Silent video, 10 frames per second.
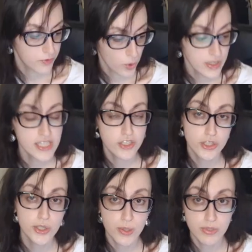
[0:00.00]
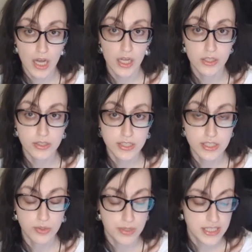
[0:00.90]

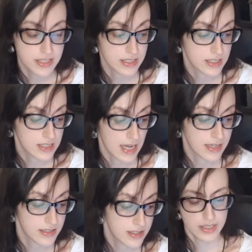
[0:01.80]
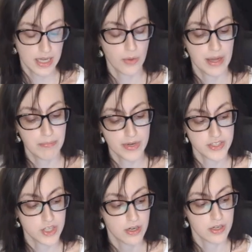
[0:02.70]
$42.26. Now, that
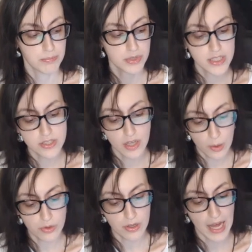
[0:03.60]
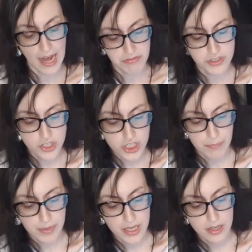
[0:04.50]
brings our complete total after
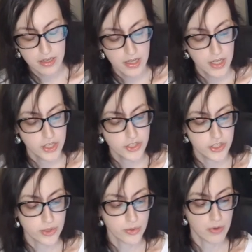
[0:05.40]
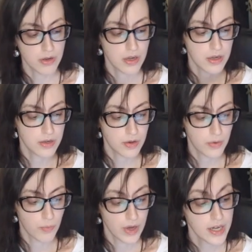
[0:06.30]
shipping to
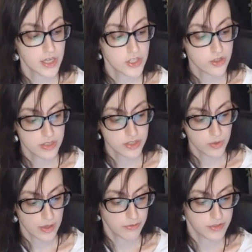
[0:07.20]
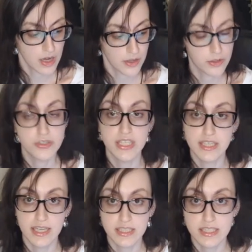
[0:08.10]

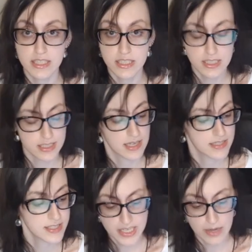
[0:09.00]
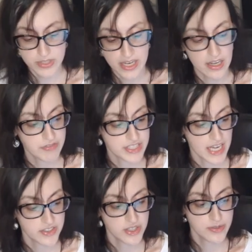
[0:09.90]
$112.96. Now take off the
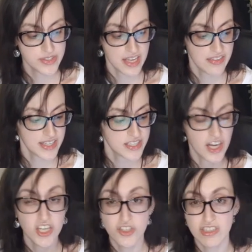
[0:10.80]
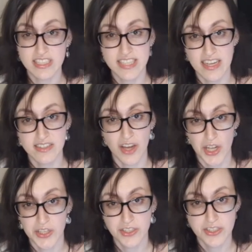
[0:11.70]
tattoos, that's
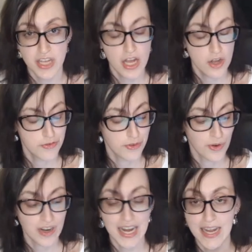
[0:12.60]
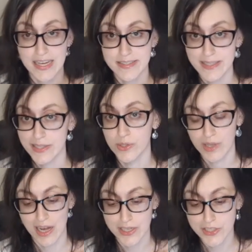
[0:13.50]
$110 for a single
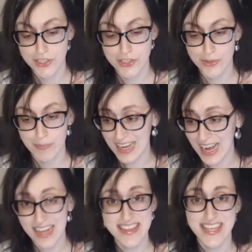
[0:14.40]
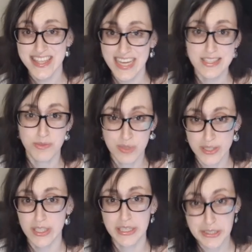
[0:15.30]
costume. I think that's
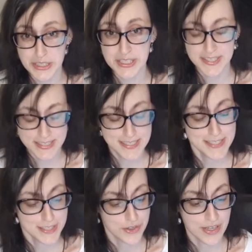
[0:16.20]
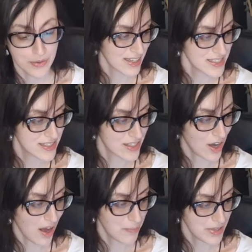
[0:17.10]
really good considering. Let's
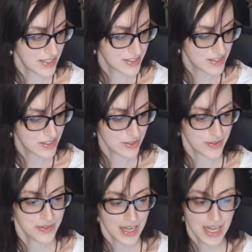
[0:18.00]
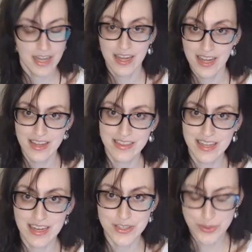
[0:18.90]
hop into the
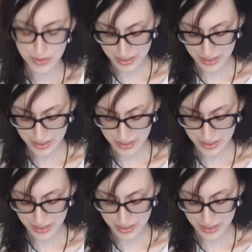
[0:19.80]
actual